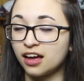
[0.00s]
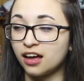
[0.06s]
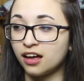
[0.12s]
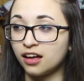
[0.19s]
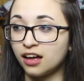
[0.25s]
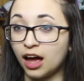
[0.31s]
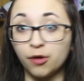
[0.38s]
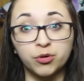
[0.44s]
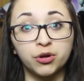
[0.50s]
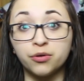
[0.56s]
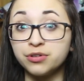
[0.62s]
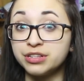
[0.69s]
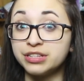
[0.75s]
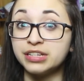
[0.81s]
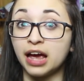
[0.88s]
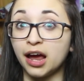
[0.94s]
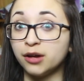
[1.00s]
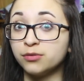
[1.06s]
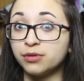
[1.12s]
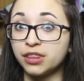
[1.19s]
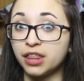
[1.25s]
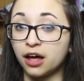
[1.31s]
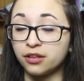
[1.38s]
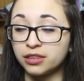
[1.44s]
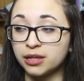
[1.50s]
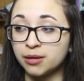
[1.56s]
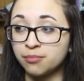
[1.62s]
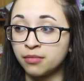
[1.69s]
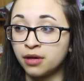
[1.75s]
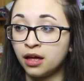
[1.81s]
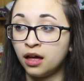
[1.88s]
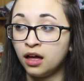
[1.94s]
I would go insane without
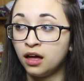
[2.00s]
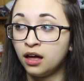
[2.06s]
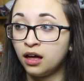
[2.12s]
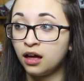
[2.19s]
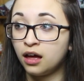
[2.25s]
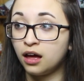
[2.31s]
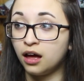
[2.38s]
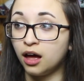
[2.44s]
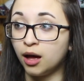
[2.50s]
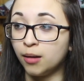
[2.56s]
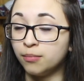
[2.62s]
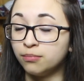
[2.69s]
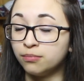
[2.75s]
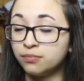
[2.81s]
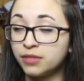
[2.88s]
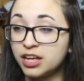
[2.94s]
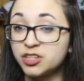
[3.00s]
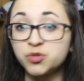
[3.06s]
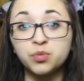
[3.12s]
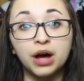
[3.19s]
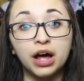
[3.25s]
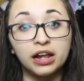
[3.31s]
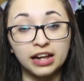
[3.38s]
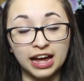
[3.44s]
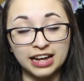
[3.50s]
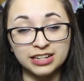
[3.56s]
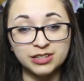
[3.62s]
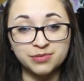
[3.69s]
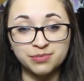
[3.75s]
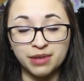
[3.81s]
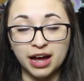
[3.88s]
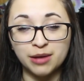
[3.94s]
them. As well
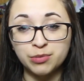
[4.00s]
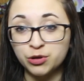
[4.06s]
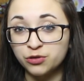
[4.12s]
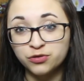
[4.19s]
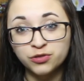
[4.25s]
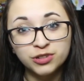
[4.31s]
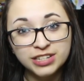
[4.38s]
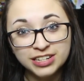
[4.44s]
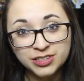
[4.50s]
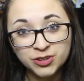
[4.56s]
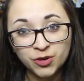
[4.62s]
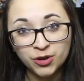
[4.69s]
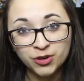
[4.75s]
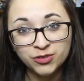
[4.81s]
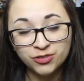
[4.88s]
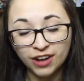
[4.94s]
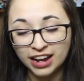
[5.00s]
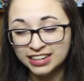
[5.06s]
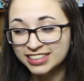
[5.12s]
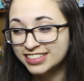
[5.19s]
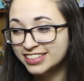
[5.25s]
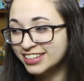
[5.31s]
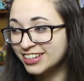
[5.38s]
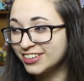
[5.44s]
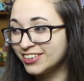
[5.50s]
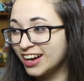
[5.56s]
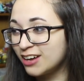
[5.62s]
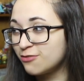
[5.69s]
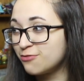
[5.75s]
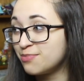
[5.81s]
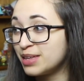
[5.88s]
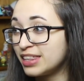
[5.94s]
as my beautiful Discord friends who
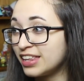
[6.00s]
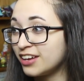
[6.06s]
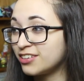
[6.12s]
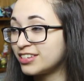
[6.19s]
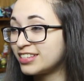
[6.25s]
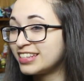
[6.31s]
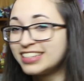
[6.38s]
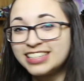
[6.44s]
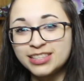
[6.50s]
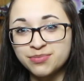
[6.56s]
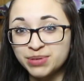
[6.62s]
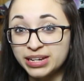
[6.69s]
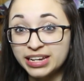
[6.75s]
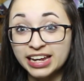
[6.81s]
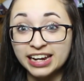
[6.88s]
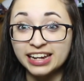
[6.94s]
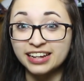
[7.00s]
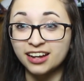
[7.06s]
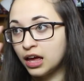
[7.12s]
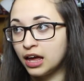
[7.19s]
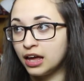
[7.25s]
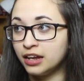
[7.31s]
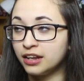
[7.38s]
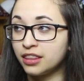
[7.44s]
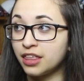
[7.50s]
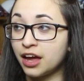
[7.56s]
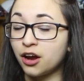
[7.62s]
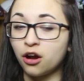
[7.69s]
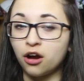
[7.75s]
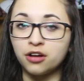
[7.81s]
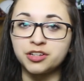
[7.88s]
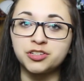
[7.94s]
have been there since the beginning, and they
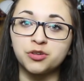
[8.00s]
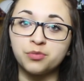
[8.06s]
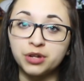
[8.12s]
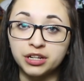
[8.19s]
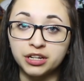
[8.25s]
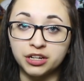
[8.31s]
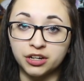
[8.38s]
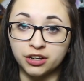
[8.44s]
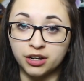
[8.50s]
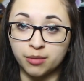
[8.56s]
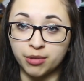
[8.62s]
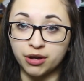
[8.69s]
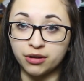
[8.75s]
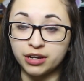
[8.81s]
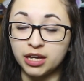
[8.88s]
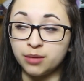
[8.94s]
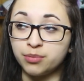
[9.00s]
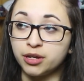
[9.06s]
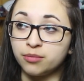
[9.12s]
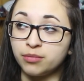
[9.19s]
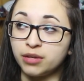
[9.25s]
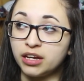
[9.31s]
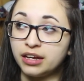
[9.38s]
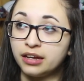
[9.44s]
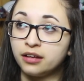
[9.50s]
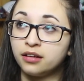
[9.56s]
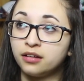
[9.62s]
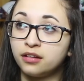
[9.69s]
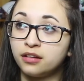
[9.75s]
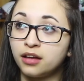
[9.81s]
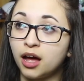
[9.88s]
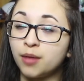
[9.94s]
are also really good about keeping me
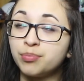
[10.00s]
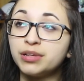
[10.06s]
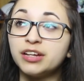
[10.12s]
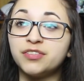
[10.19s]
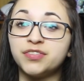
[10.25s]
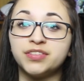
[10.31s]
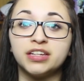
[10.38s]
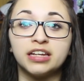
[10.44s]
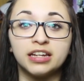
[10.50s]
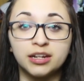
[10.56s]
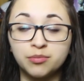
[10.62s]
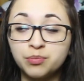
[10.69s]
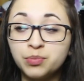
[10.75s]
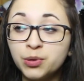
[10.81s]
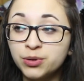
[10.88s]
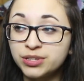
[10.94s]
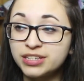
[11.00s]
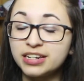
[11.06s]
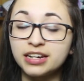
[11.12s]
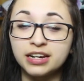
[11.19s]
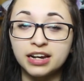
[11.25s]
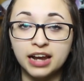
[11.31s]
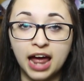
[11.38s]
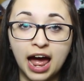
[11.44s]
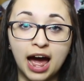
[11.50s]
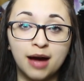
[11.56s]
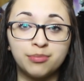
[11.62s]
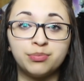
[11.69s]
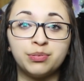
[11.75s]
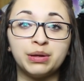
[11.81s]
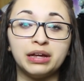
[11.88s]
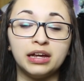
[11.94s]
uplifted and boosted and
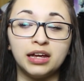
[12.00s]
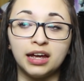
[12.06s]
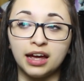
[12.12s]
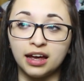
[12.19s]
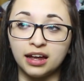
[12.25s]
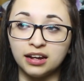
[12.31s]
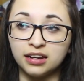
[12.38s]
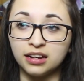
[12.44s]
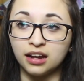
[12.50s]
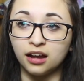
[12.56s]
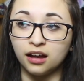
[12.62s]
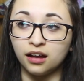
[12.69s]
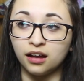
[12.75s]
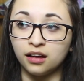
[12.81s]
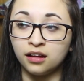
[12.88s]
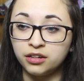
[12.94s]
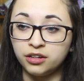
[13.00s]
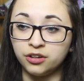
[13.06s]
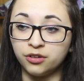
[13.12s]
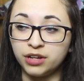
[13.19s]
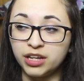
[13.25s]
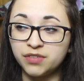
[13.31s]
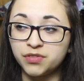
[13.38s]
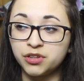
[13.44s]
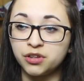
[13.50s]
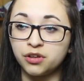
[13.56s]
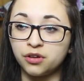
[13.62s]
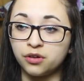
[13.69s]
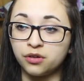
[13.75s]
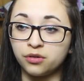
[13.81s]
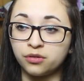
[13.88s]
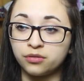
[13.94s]
happy, and you know, even
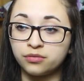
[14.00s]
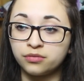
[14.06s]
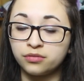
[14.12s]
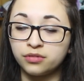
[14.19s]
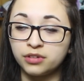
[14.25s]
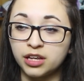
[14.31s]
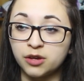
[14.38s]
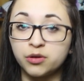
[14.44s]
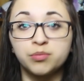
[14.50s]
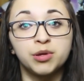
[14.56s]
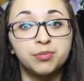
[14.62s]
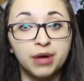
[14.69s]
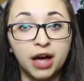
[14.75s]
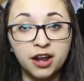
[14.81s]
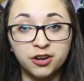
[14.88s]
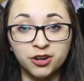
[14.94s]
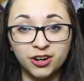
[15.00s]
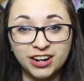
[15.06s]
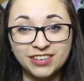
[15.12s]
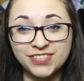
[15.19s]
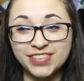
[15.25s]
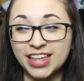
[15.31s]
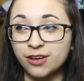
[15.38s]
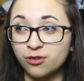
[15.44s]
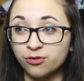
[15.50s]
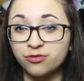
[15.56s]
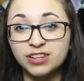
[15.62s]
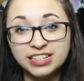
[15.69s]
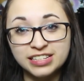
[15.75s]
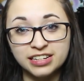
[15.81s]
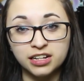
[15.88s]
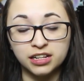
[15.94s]
though it would be better if they were
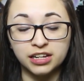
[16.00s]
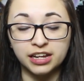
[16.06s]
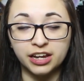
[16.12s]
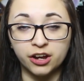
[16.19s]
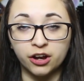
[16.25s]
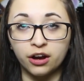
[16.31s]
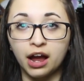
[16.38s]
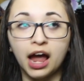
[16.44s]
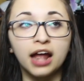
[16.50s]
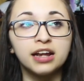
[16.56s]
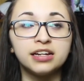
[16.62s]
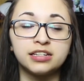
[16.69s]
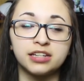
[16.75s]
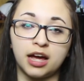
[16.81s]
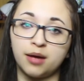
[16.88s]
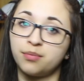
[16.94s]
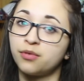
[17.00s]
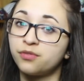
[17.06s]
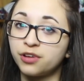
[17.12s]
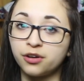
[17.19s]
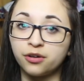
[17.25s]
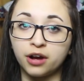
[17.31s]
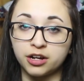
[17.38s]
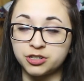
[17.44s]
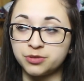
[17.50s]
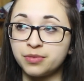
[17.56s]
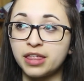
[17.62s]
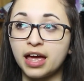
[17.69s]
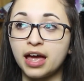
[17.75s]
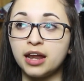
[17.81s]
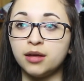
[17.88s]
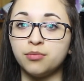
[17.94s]
physically here, any type of interaction with
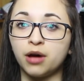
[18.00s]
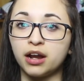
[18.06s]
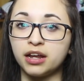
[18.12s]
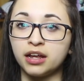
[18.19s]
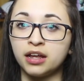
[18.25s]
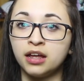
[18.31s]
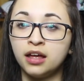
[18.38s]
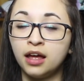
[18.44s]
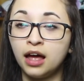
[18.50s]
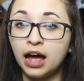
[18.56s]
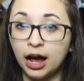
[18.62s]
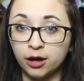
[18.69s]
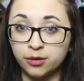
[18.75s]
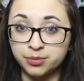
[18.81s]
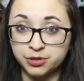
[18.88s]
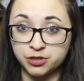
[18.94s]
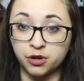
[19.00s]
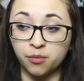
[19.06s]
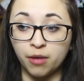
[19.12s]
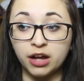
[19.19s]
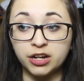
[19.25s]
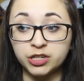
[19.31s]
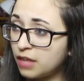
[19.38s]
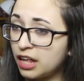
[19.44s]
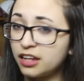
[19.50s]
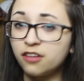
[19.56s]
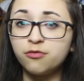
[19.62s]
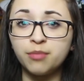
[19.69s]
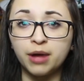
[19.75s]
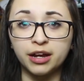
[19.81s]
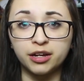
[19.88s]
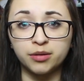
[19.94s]
anybody helps so much. I
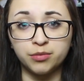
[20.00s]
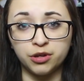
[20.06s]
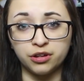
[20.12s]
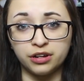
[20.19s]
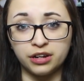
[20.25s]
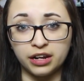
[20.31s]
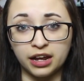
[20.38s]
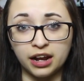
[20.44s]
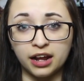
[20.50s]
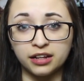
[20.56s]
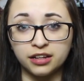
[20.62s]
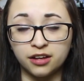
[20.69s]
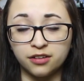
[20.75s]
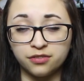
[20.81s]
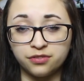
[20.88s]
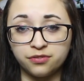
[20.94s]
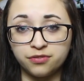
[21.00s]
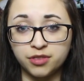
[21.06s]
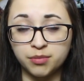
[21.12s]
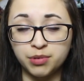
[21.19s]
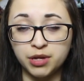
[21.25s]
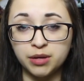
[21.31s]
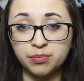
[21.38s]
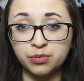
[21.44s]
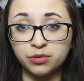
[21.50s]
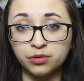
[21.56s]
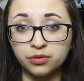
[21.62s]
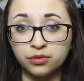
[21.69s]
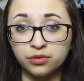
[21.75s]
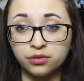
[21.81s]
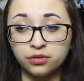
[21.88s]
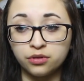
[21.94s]
love my community and I love the
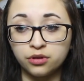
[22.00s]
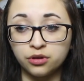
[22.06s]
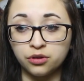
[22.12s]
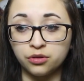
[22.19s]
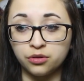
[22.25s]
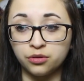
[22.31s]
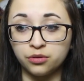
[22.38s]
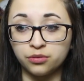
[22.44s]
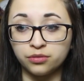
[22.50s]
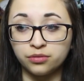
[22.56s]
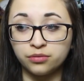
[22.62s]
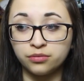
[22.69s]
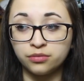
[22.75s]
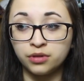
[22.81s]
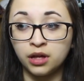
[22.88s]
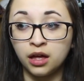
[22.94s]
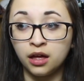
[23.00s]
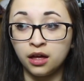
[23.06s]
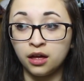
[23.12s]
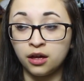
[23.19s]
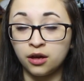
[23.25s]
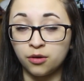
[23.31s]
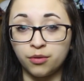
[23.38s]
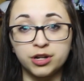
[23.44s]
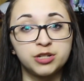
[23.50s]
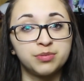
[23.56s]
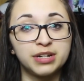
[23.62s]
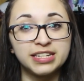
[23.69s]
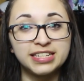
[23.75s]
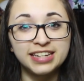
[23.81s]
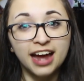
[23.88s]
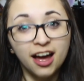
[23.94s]
people who watch
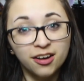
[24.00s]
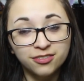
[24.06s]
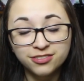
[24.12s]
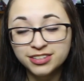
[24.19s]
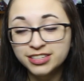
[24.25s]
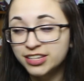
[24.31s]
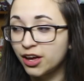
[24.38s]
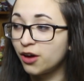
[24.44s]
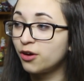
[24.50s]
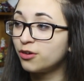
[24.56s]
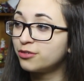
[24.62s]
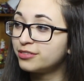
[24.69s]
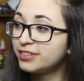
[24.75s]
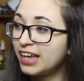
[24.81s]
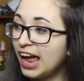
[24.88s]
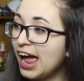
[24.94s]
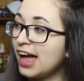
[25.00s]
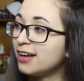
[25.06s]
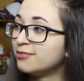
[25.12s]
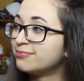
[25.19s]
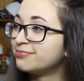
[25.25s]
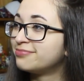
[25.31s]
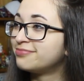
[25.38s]
my stuff, so yeah.